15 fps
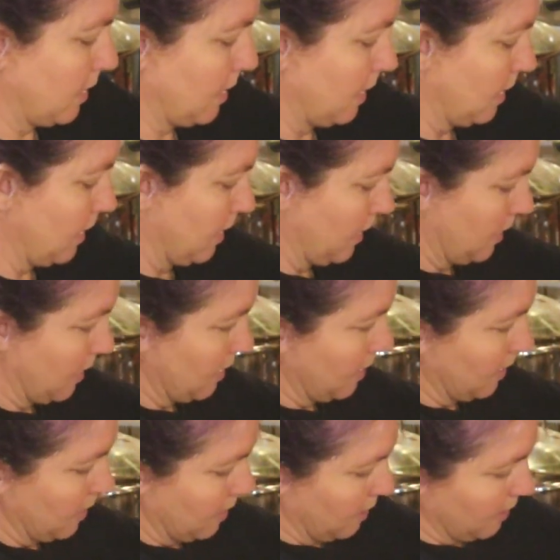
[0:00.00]

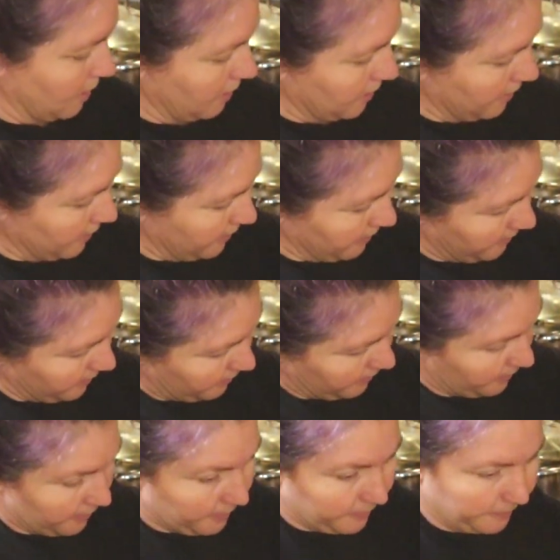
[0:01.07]

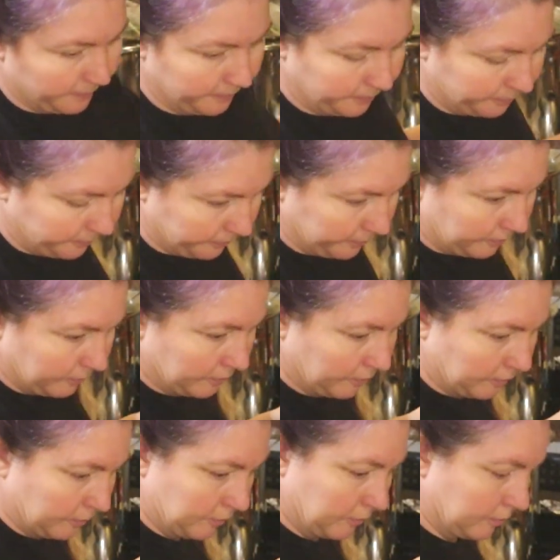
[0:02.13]

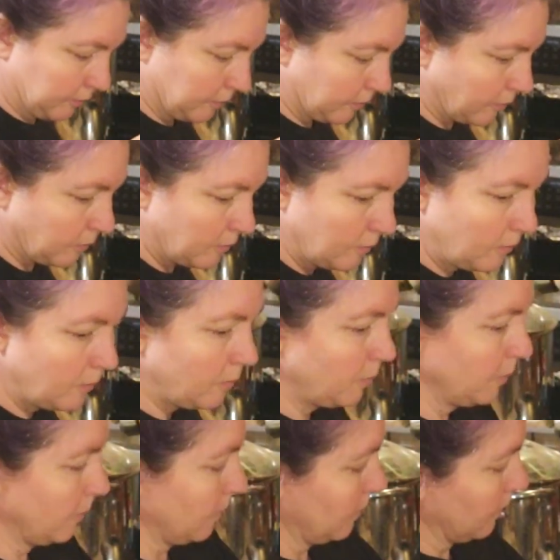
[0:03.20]

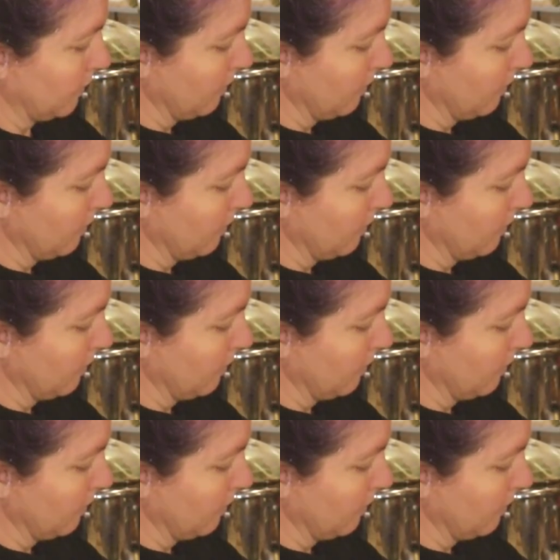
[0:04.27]
Nobody speaks.